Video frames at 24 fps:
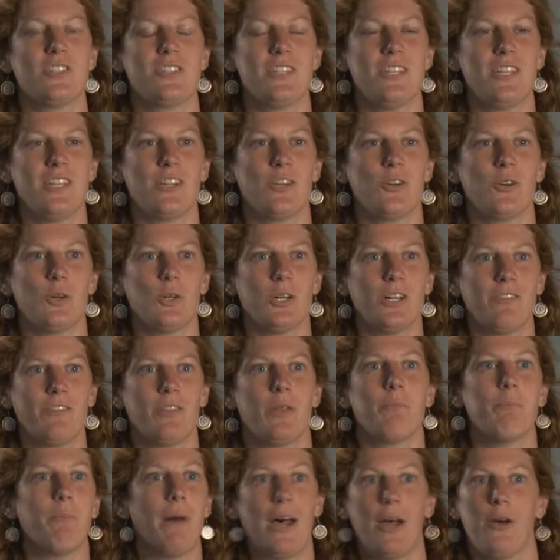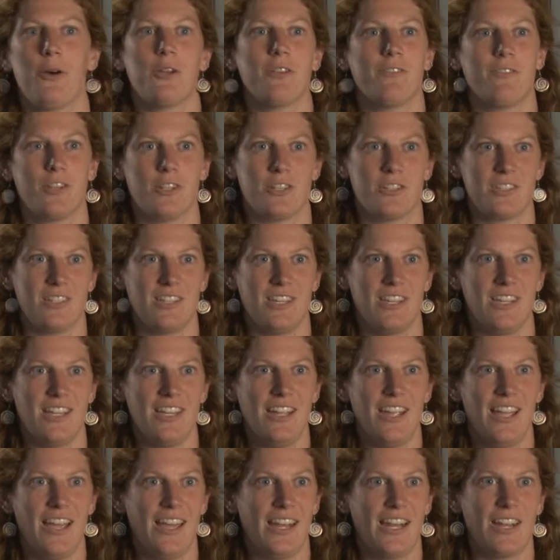seeing all of the
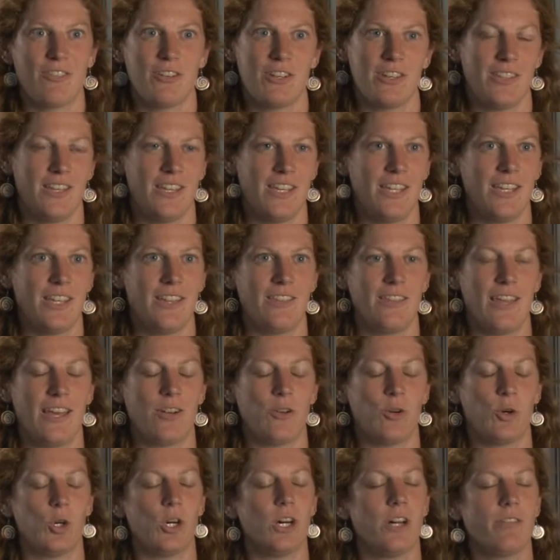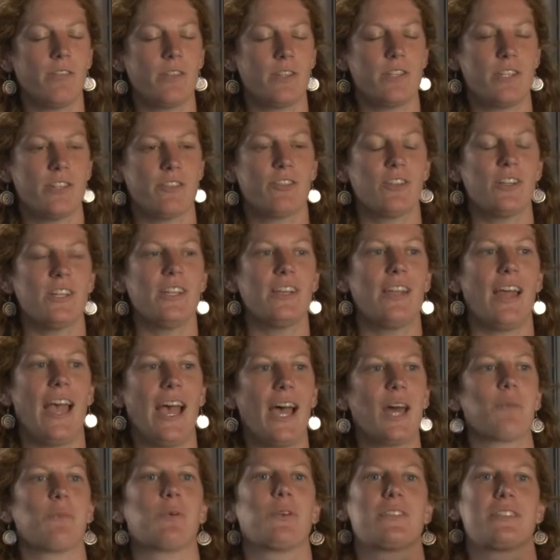biodiversity and everything, then all of the different
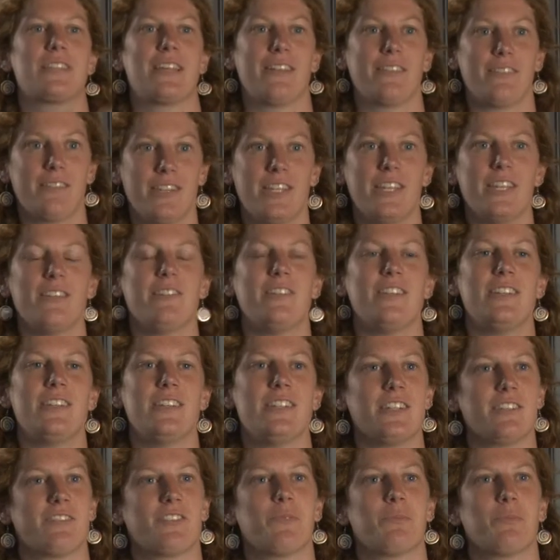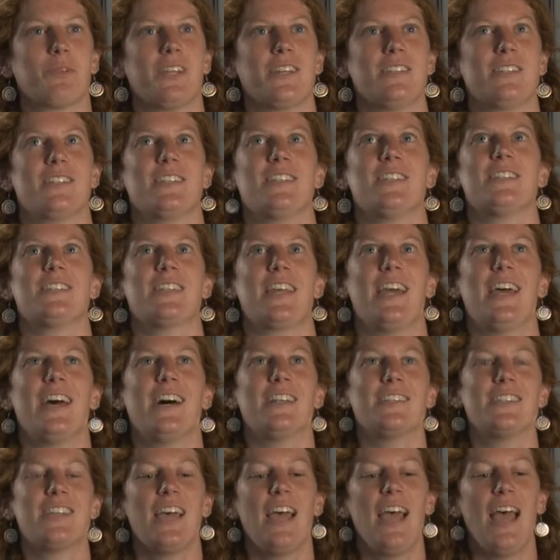animals that live in different places
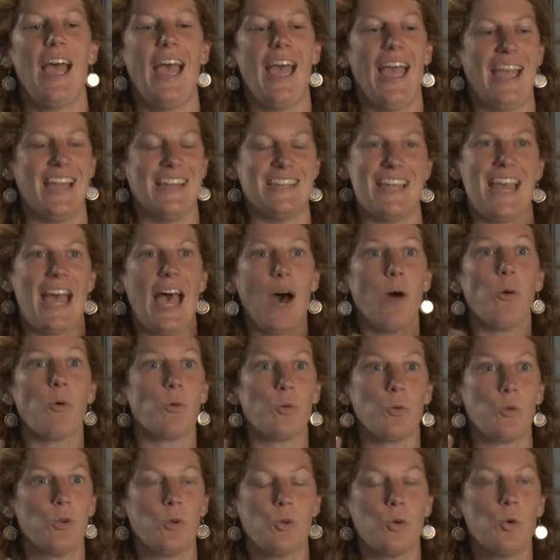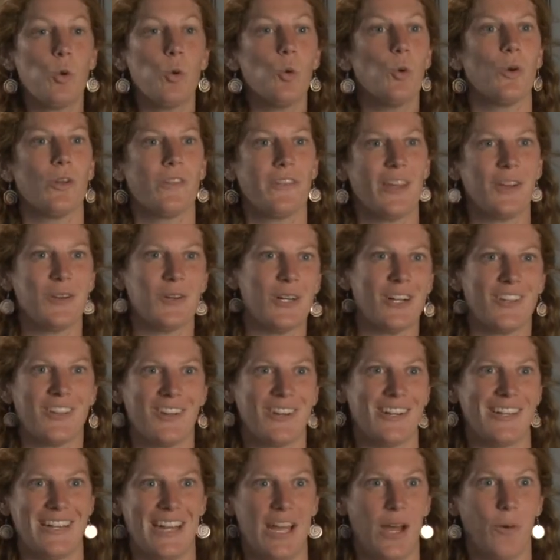and how cool they all
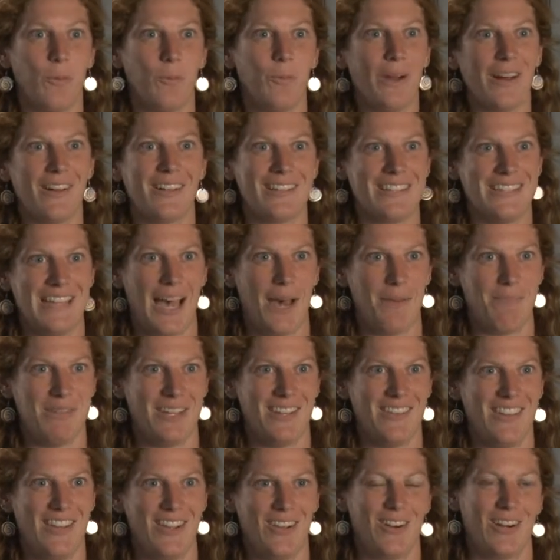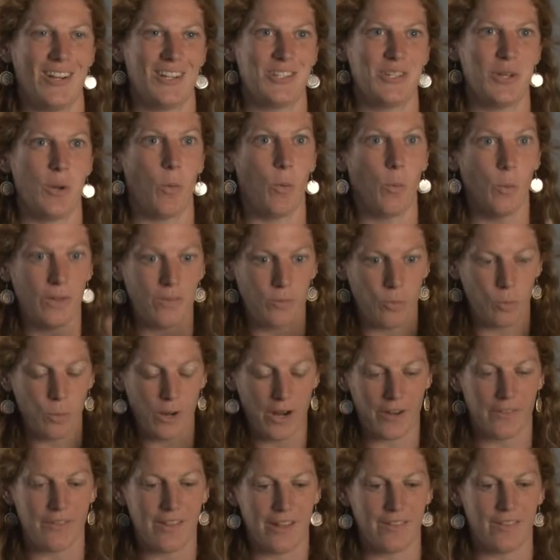are and how well adapted they are to
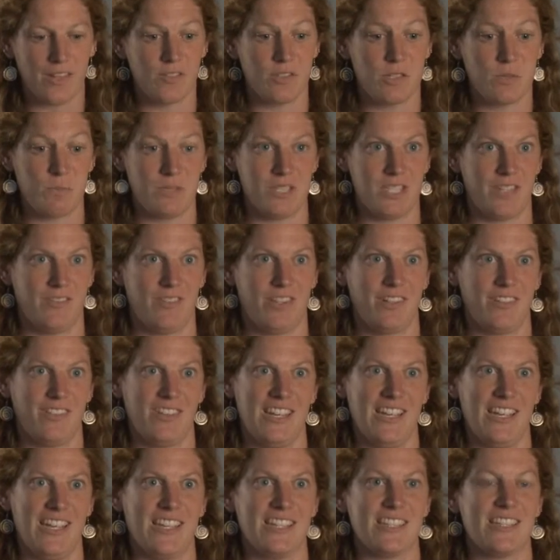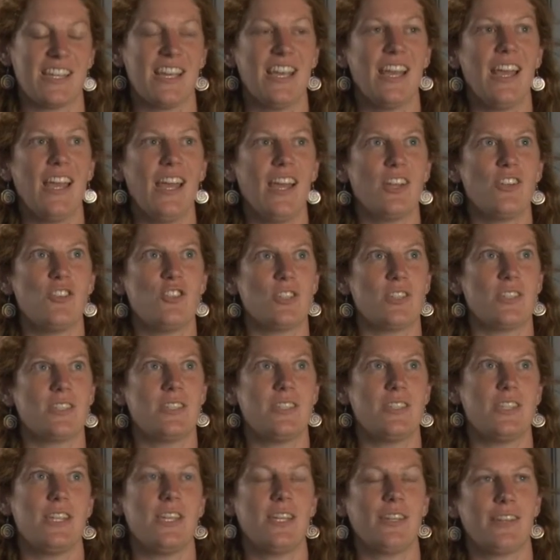where they live specifically, and just
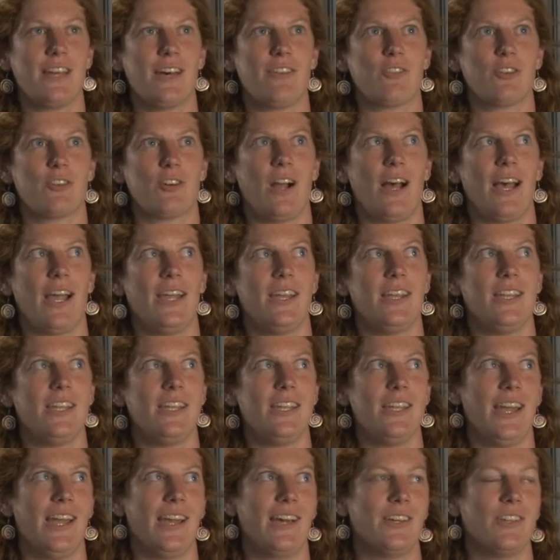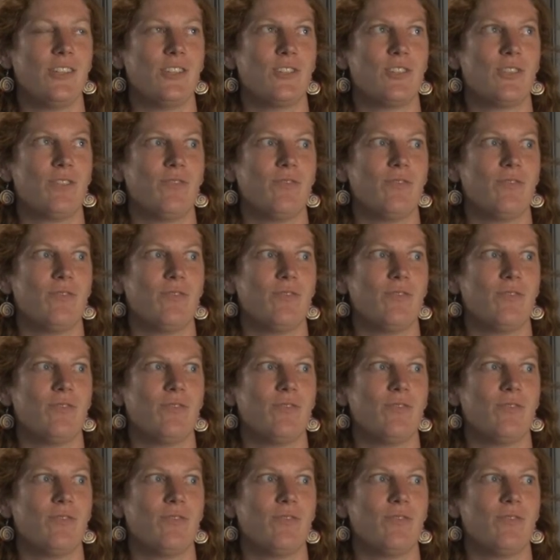seeing that variety and